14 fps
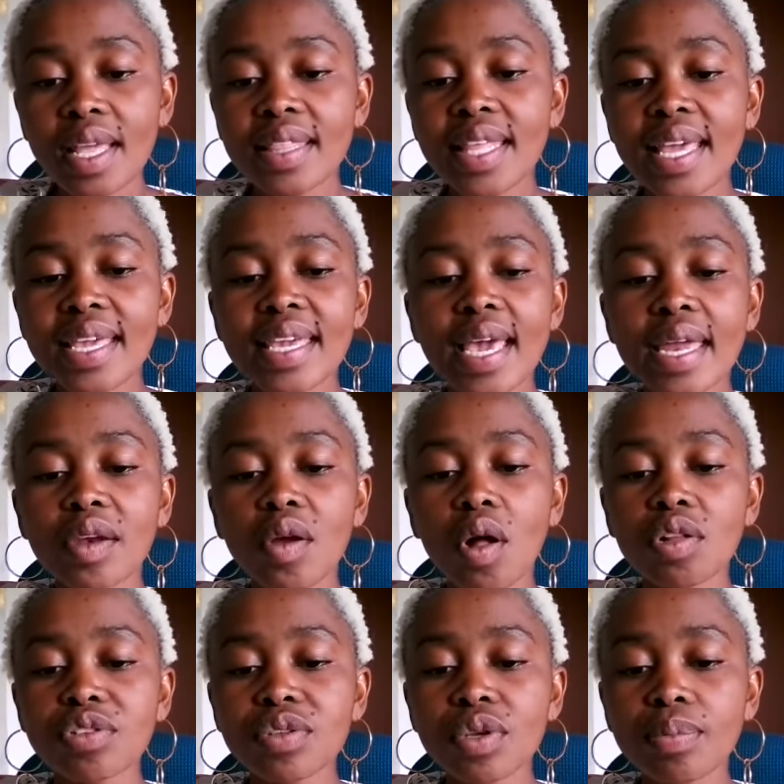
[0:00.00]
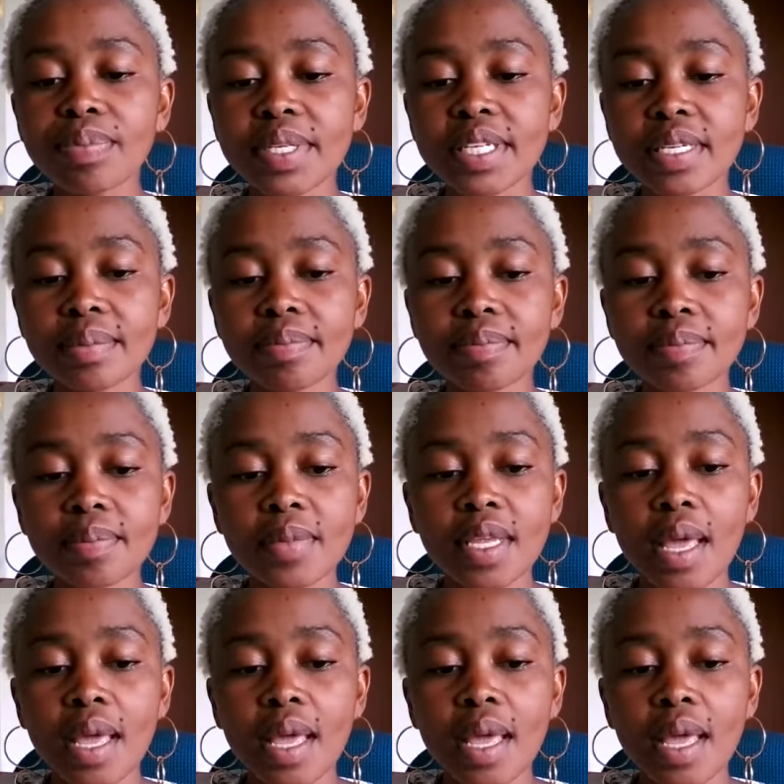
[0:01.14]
They can also be